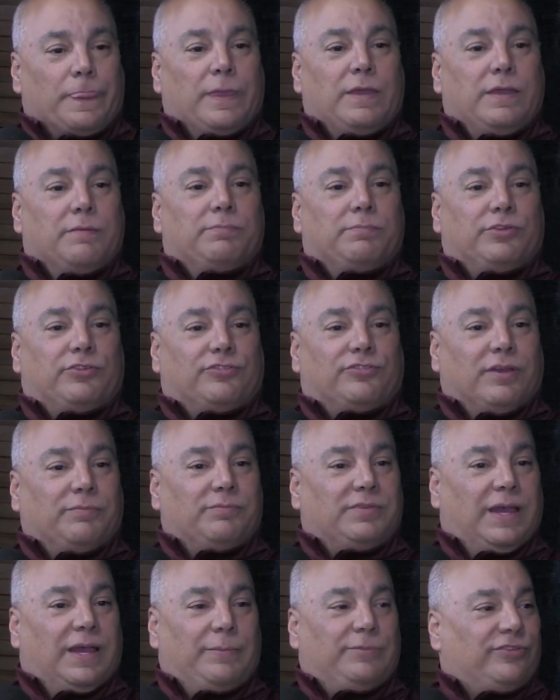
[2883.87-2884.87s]
But
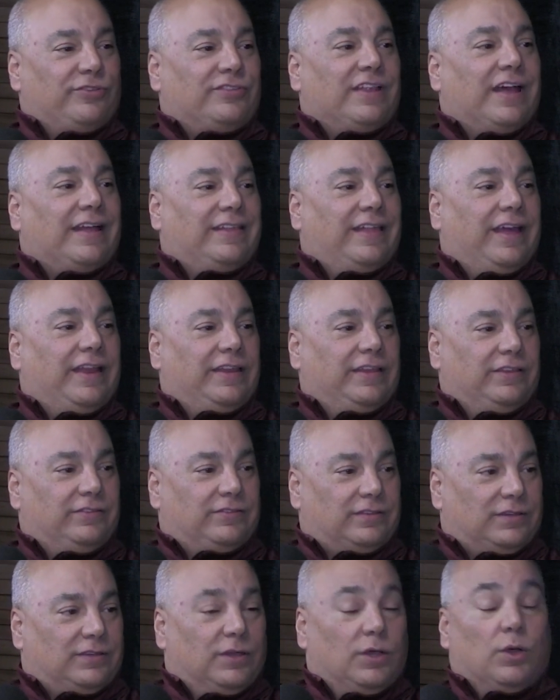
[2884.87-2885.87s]
sometimes it's not that easy.
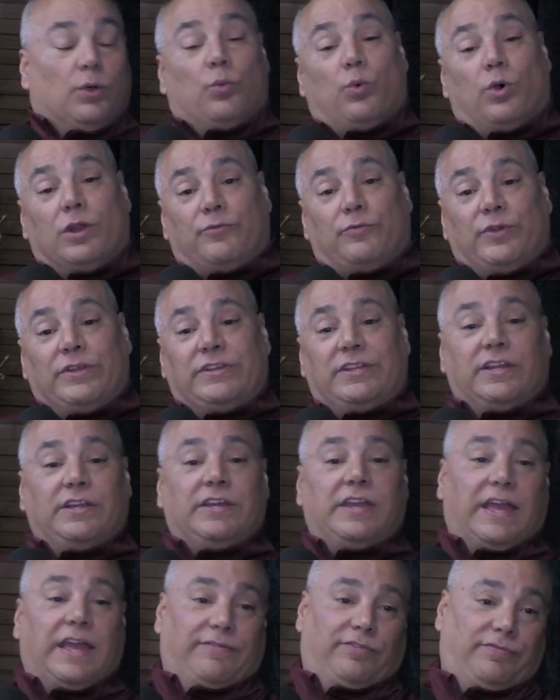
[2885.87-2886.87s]
What if we didn't
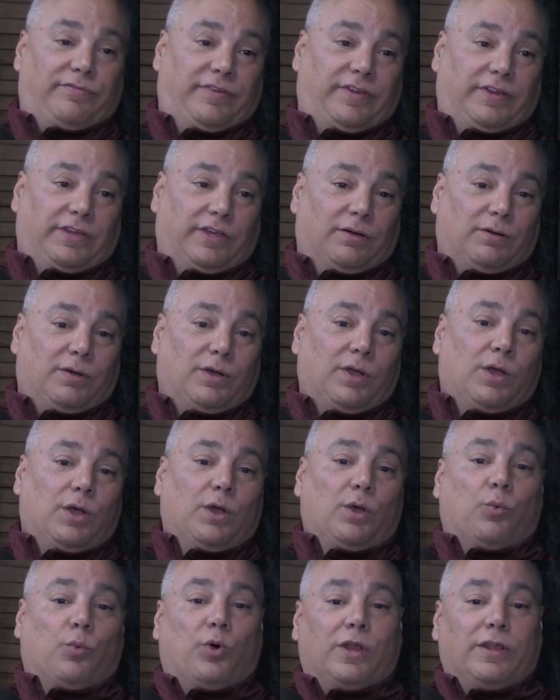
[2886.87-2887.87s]
have the video?
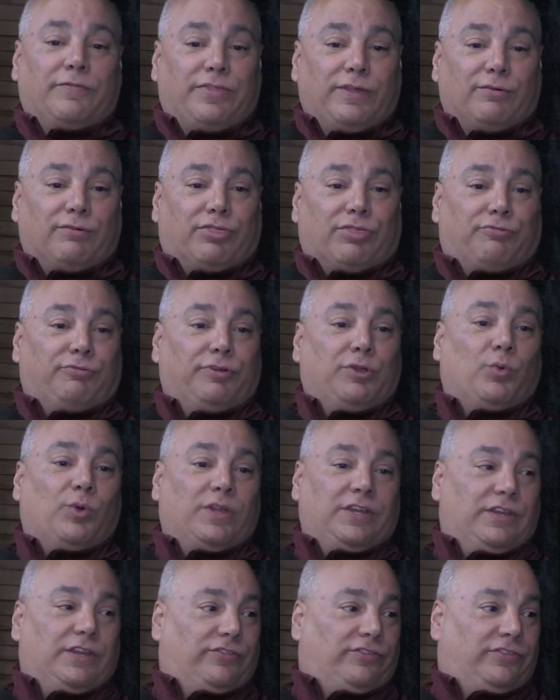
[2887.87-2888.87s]
What if there were 3
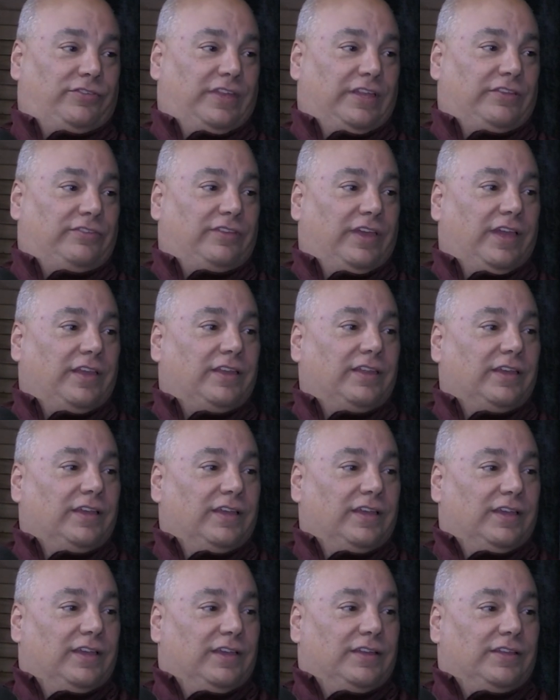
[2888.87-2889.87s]
witnesses that said
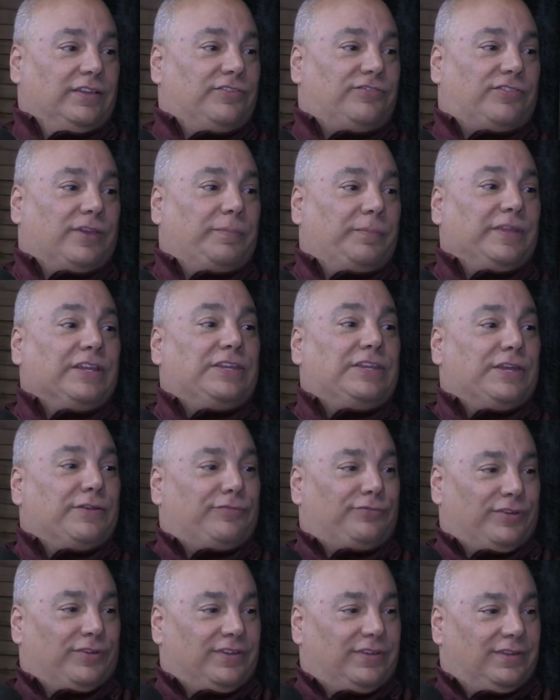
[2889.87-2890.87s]
something
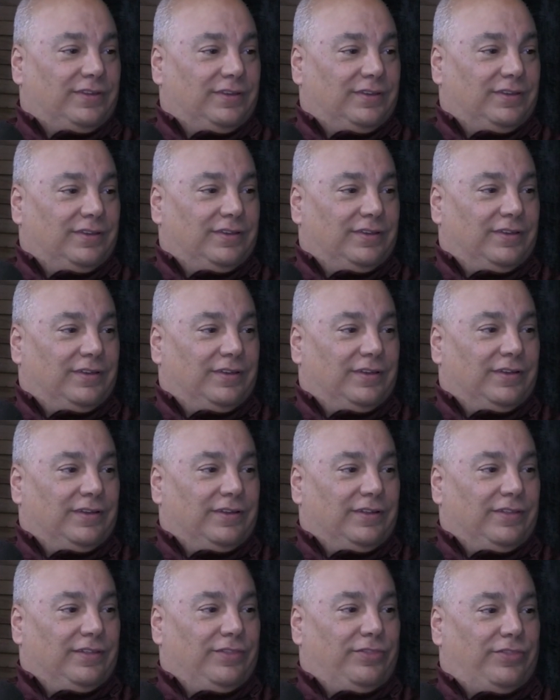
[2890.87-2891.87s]
different
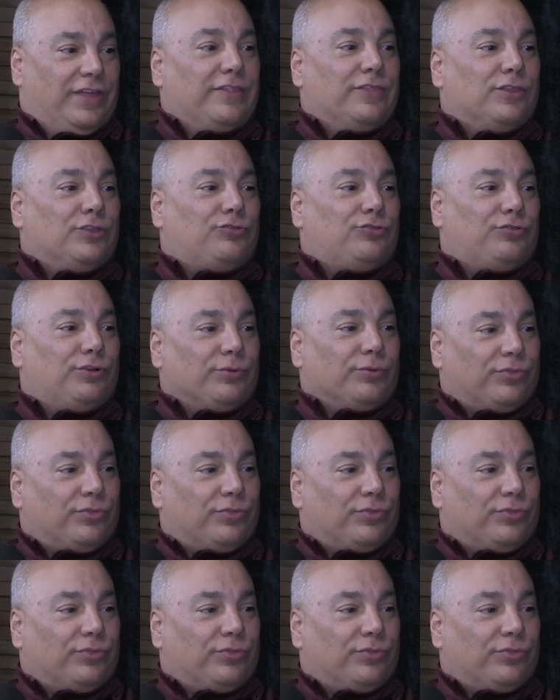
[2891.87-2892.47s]
than the truth?